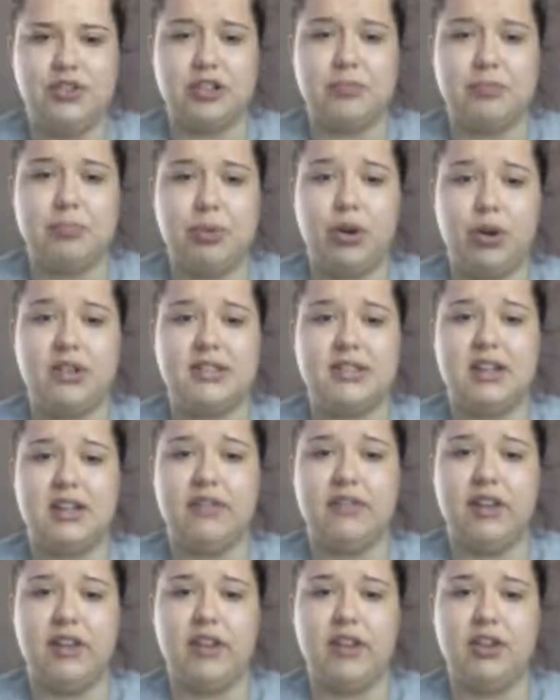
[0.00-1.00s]
Like, you just
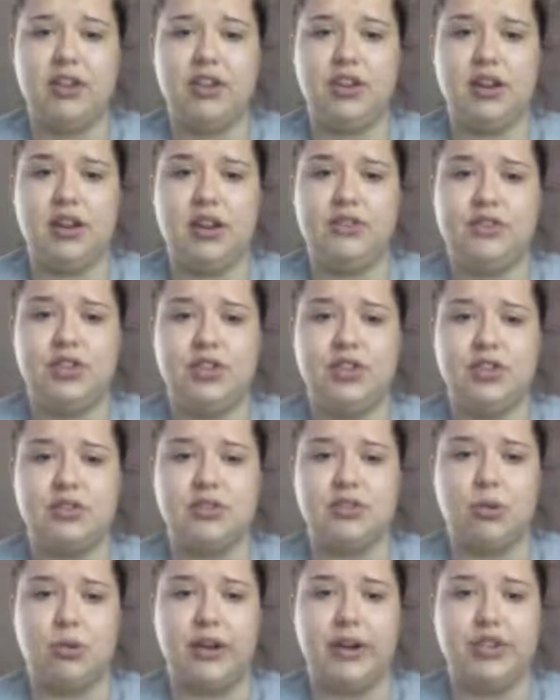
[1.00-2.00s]
put stuff in, you didn't have
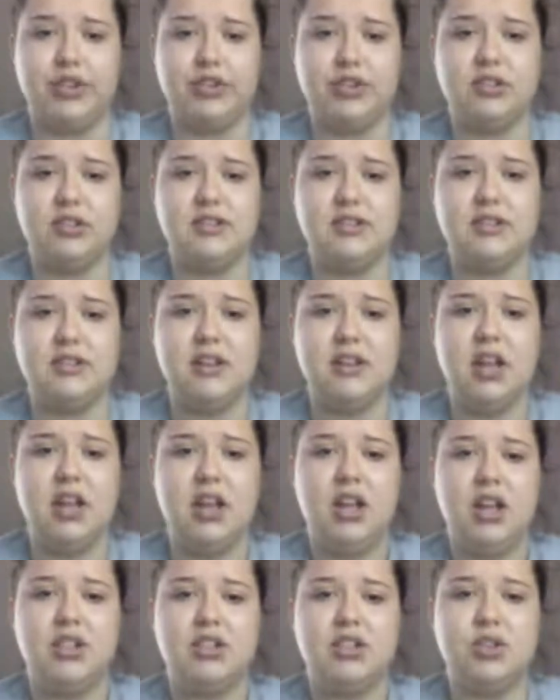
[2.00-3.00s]
to use equations.
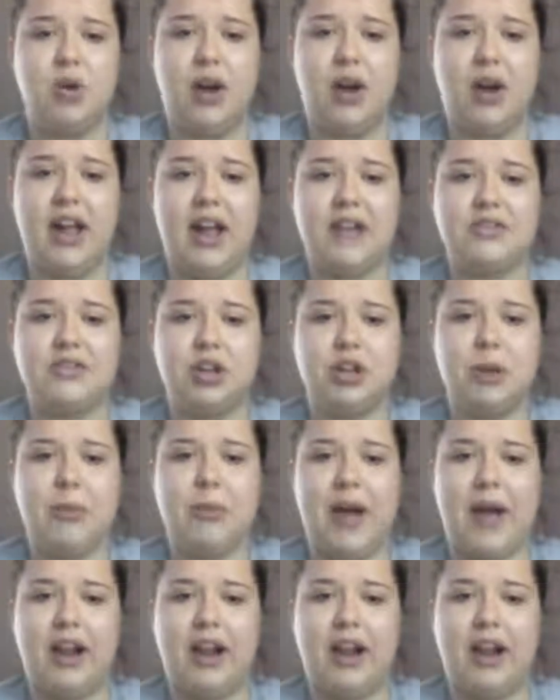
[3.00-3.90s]
So I have